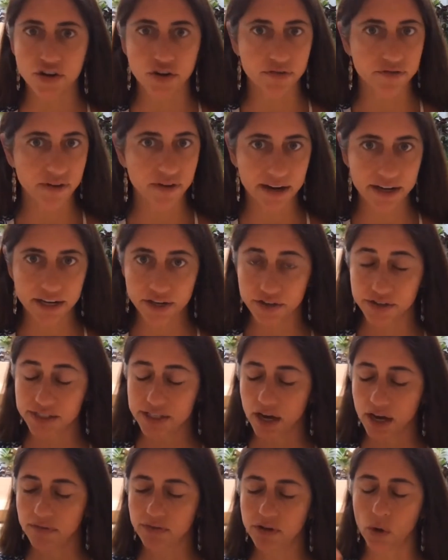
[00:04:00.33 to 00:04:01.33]
you're finding
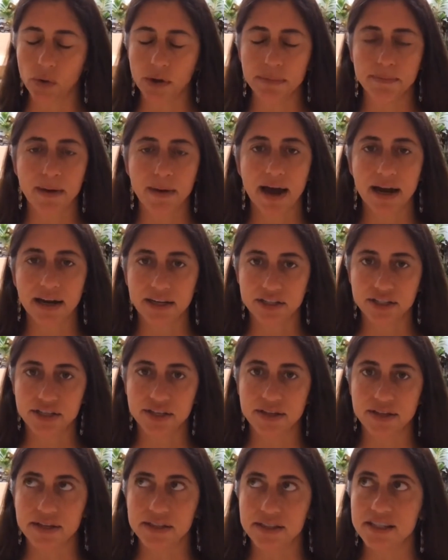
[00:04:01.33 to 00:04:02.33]
yourself going back into
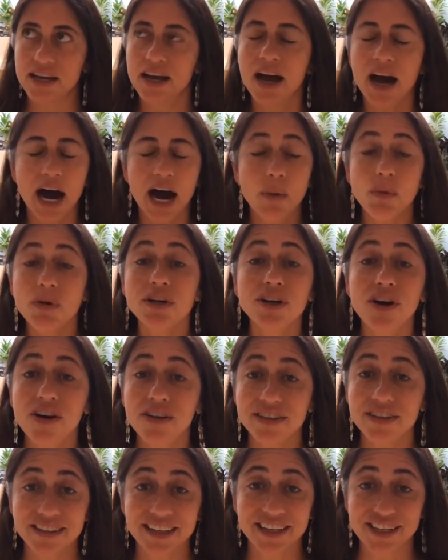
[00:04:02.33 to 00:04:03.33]
this, I want to
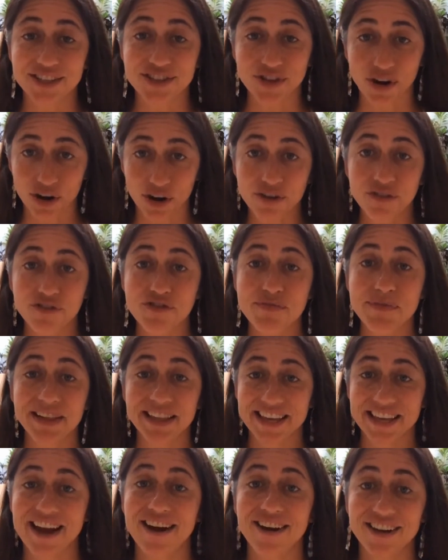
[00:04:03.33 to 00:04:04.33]
call it like a dark
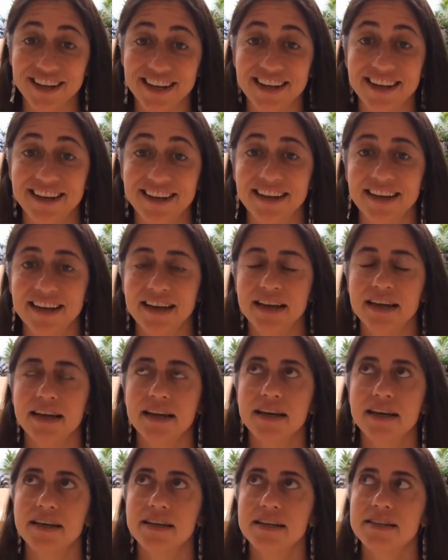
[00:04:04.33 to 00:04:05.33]
familiarity.
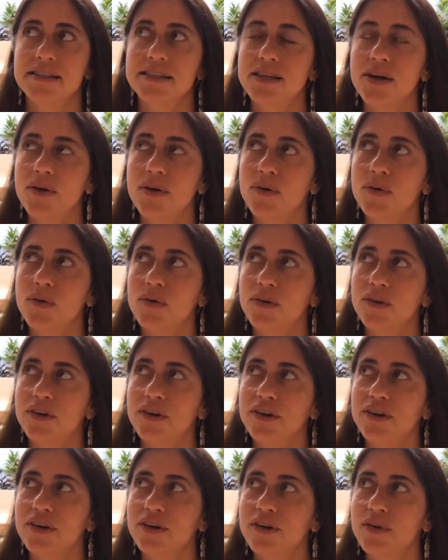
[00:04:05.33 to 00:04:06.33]
So
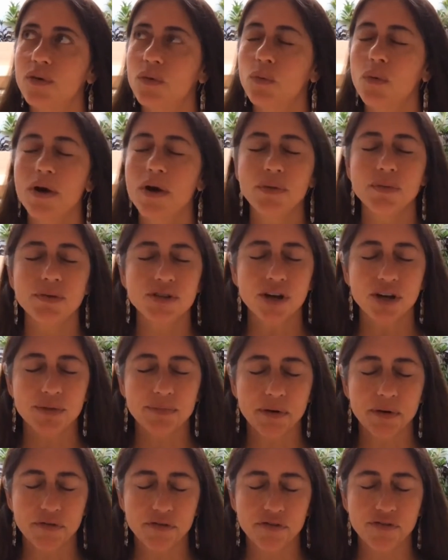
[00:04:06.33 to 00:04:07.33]
whether we're talking
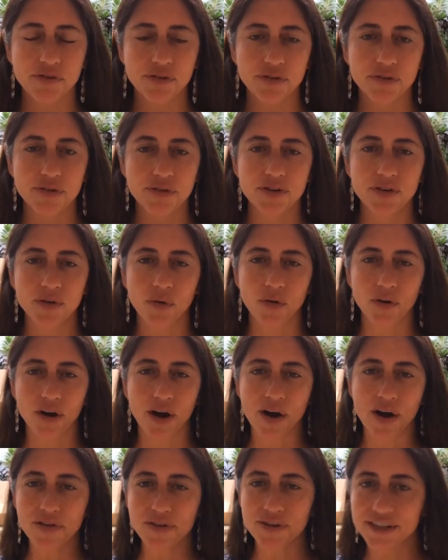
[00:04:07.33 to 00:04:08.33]
about food or
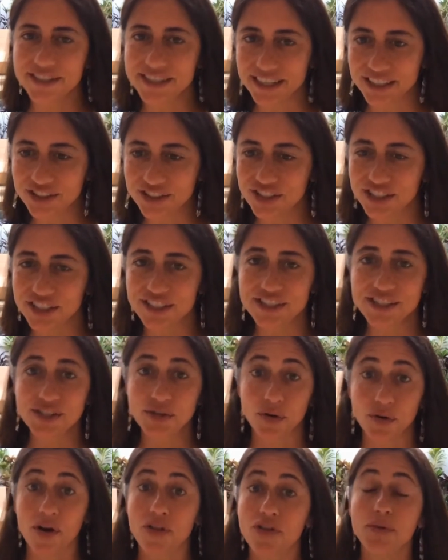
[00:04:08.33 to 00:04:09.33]
other addictions
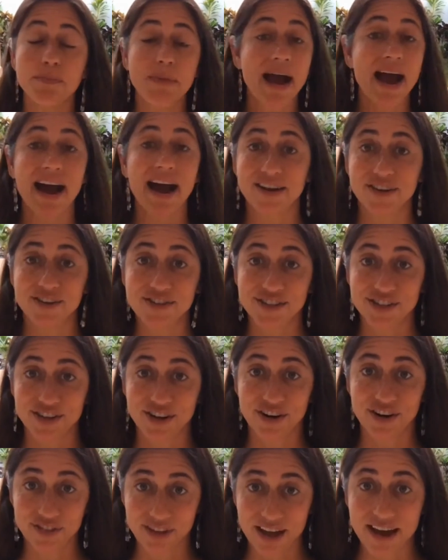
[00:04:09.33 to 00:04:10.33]
or other patterns in
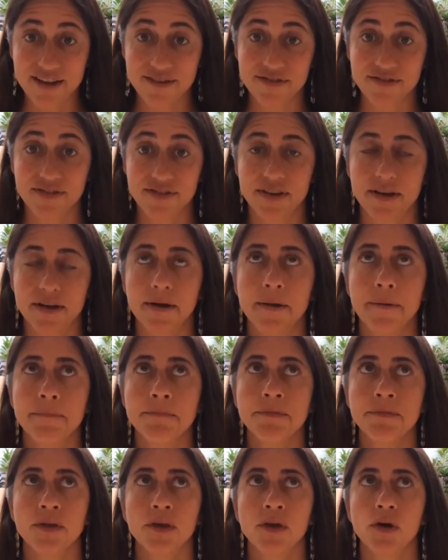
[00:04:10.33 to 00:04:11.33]
our life,
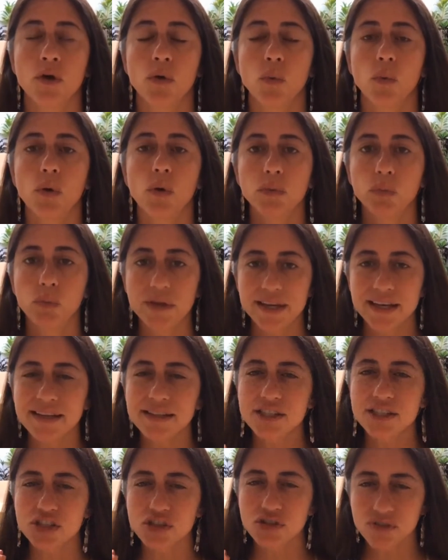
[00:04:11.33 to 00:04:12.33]
when we
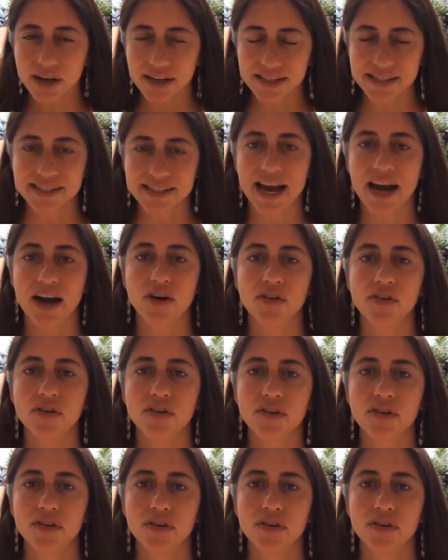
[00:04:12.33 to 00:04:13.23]
get stressed out,